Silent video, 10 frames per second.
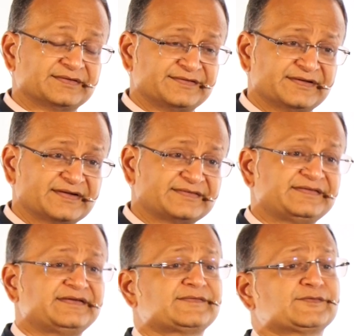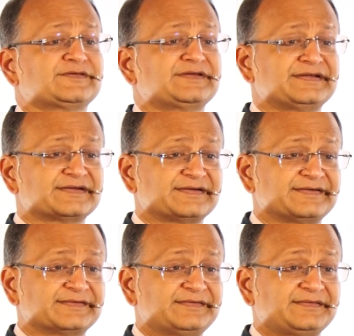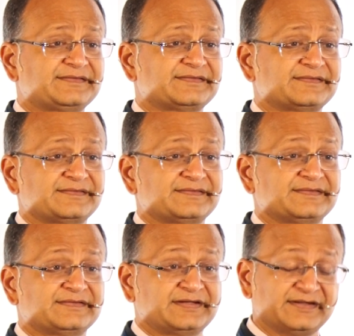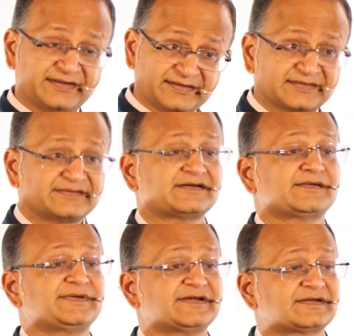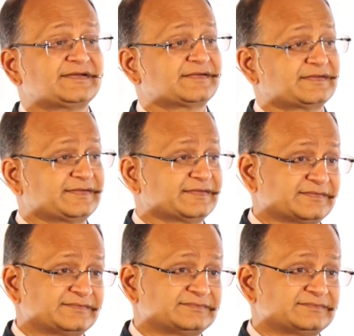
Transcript: realizing it was a near leader, thinking that it will be a clear leader.